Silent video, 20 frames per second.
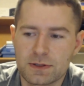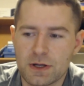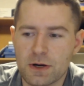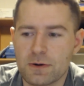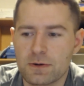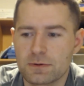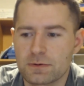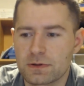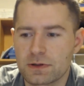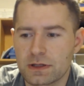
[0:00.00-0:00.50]

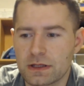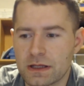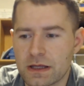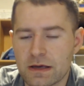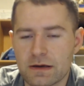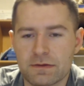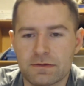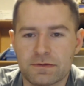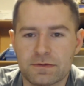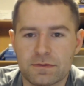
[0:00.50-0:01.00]
don't
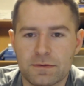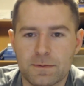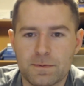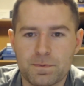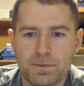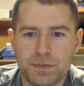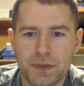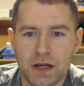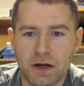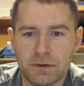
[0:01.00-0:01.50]
give
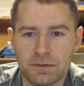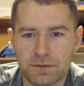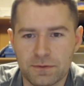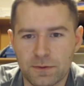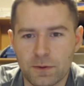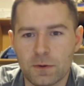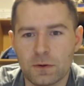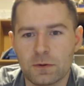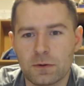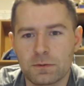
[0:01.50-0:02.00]
a
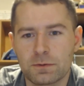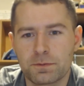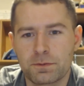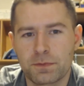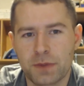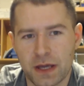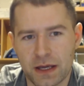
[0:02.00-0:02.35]
full